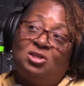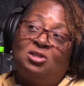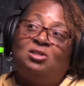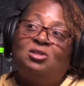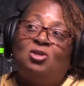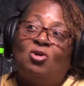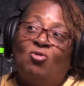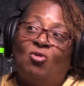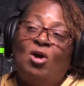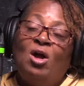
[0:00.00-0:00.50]
Yeah.
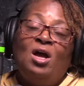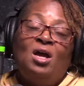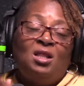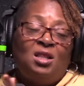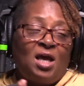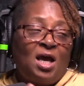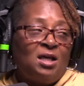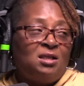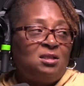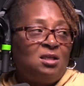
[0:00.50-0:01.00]
So
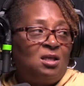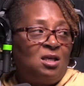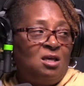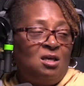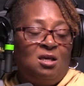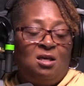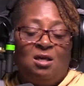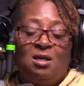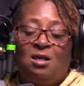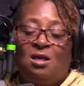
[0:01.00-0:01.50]
that's a
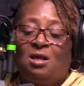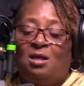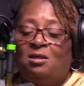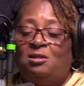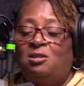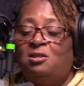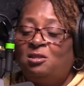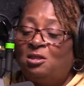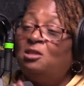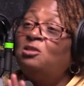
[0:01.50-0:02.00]
key
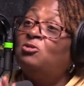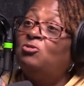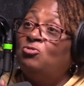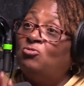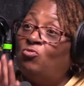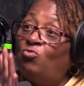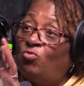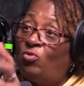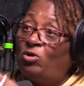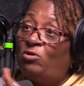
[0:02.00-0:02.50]
institute
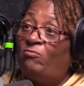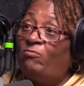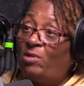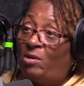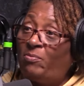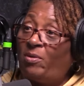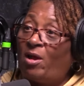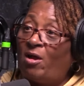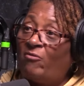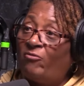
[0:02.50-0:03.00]
when
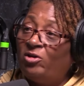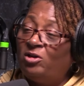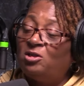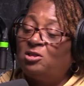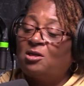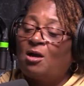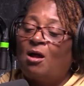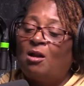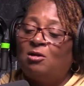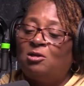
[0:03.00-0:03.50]
applying for the
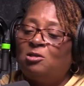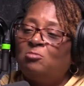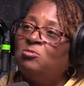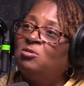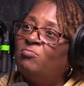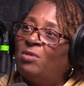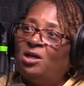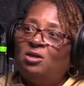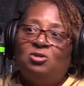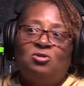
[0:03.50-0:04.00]
scholarships.
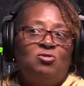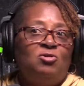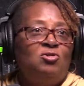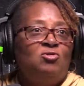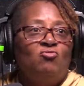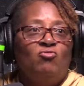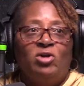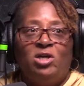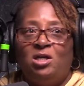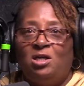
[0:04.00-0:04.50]
Make sure you
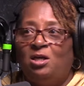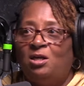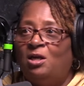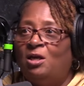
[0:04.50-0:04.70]
like read.